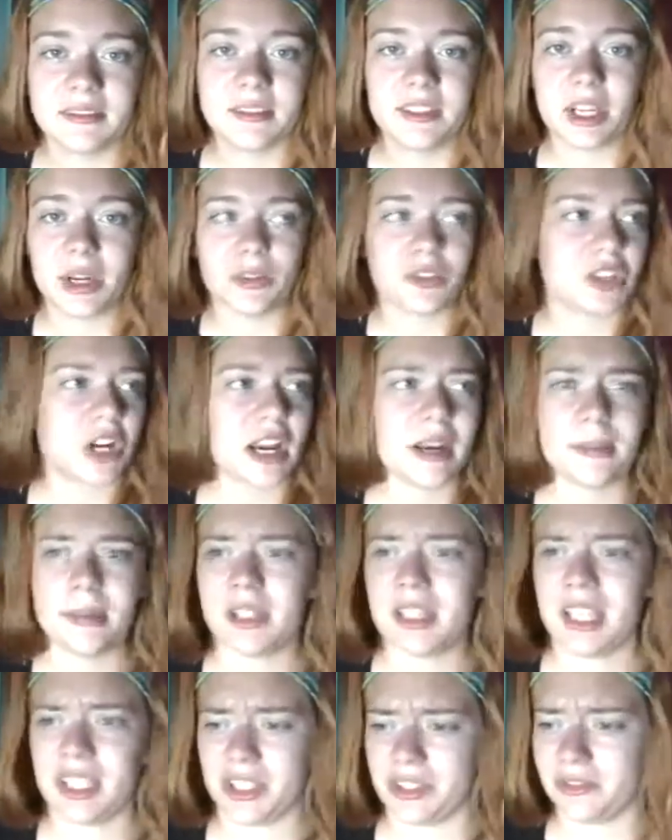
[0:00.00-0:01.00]
Don't try to
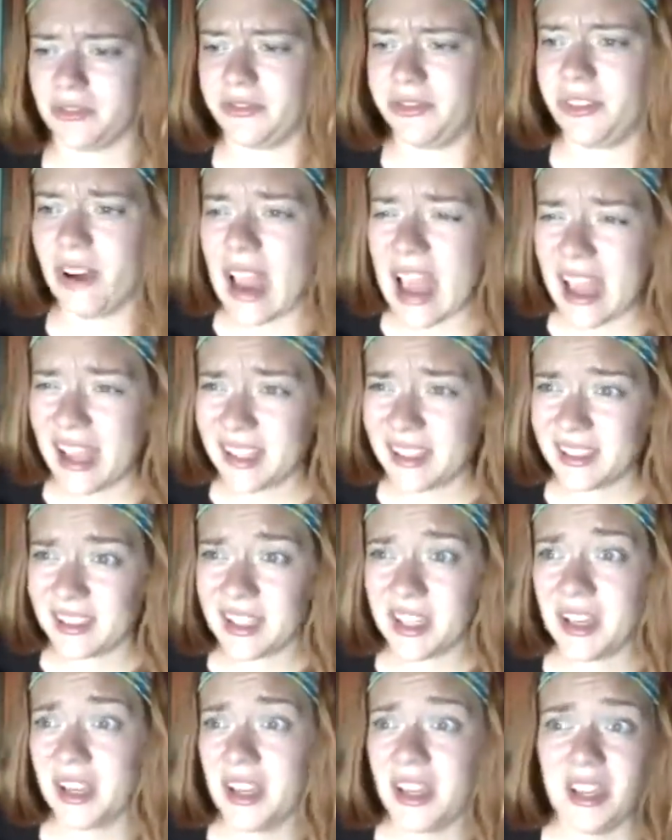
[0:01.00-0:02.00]
be like your
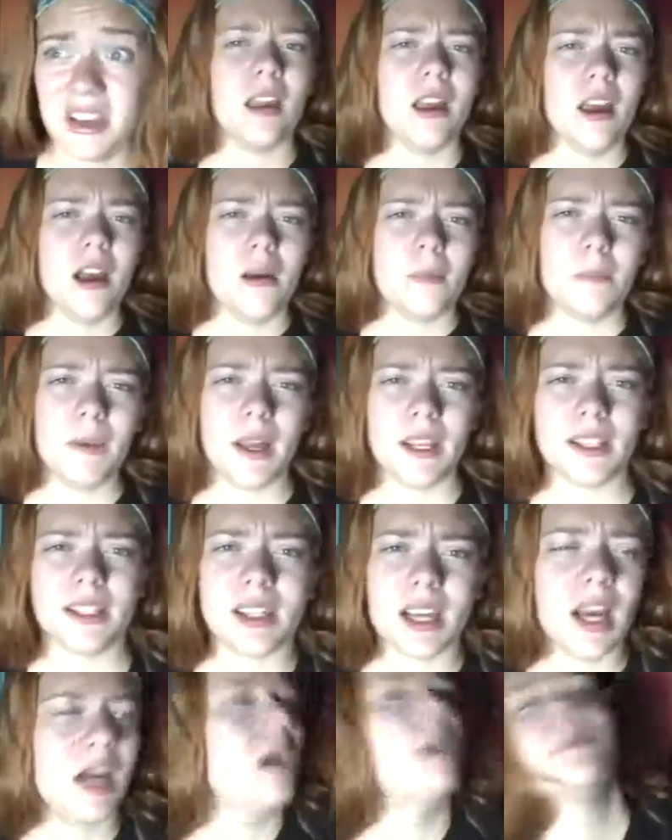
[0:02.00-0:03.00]
friend.
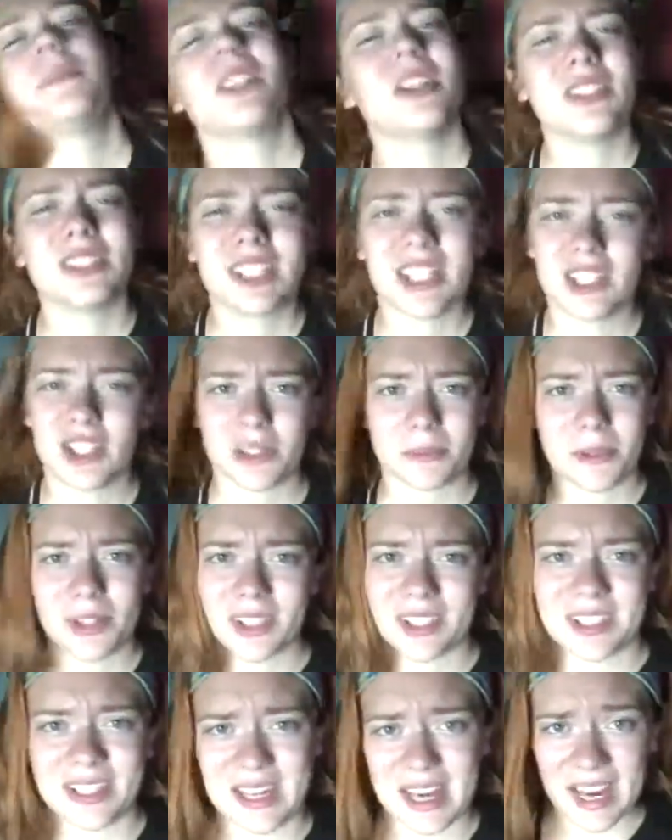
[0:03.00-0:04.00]
But don't change your
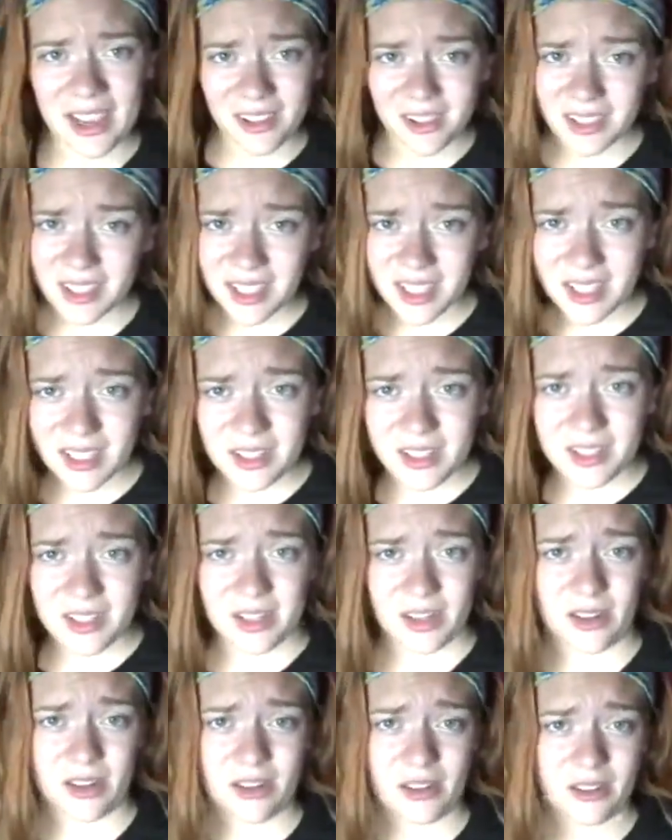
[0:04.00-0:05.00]
personality
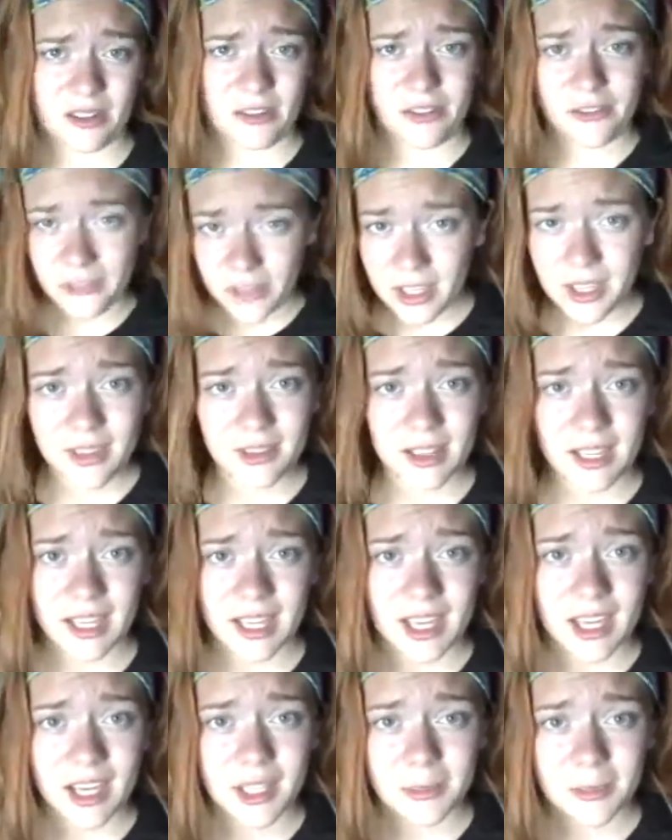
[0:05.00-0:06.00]
to fit
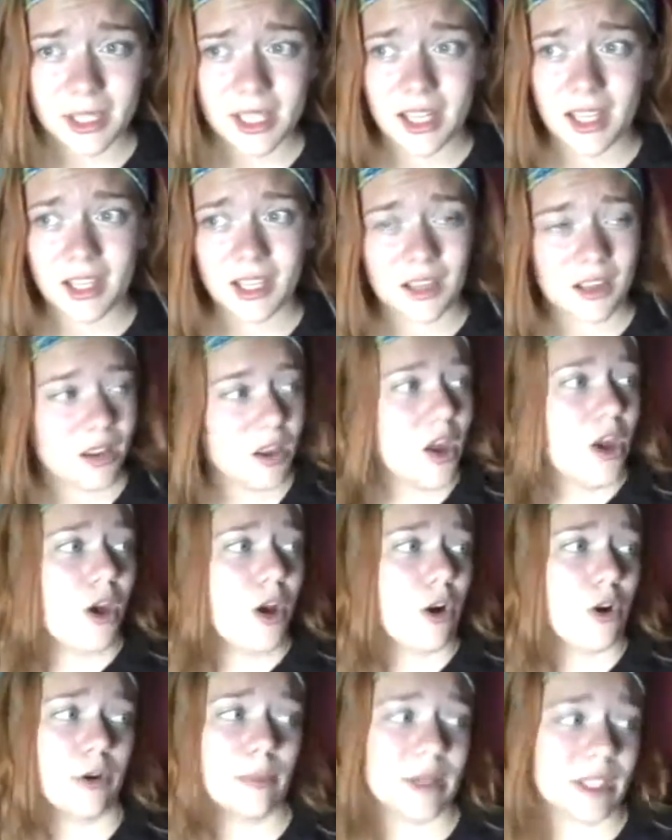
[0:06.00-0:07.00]
like anybody,
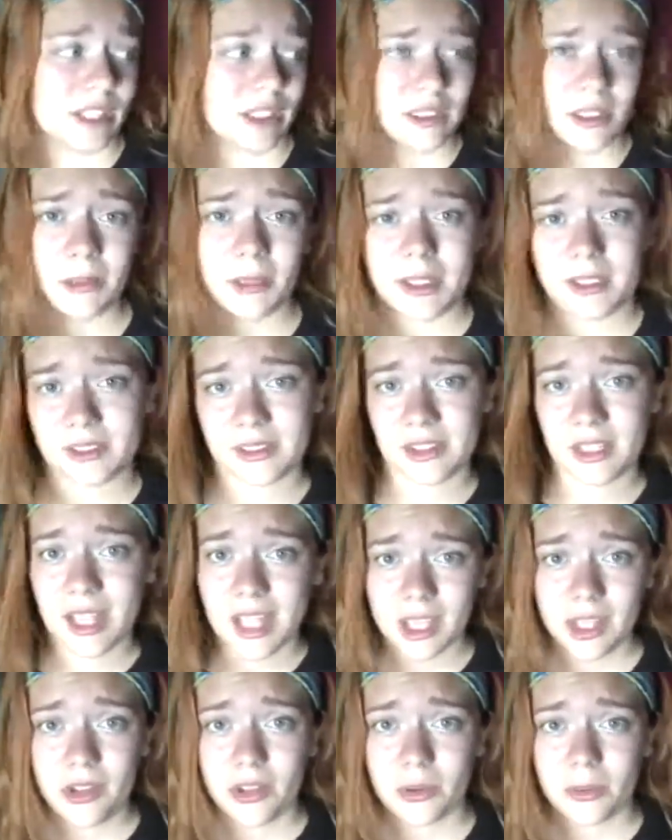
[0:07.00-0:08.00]
or because someone doesn't
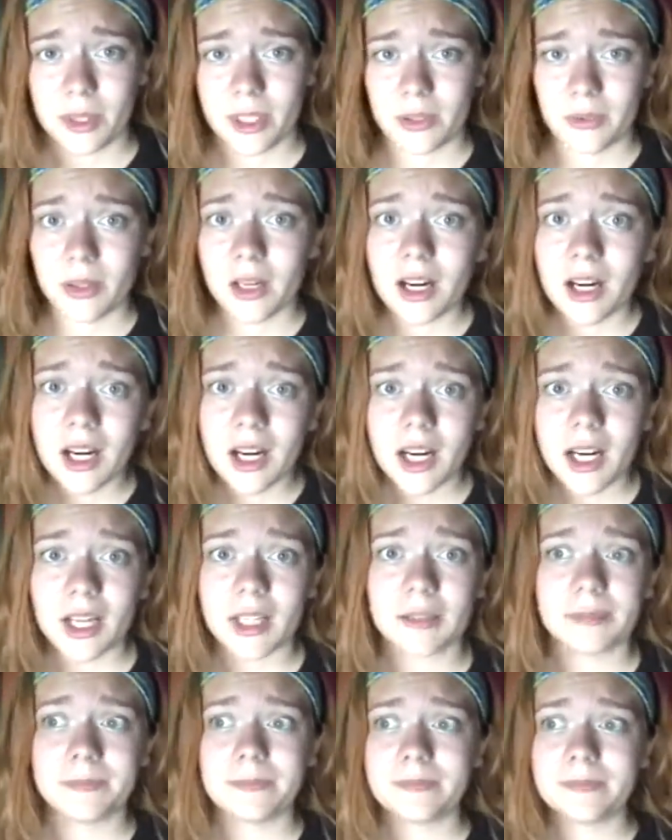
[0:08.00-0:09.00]
like you the way you are.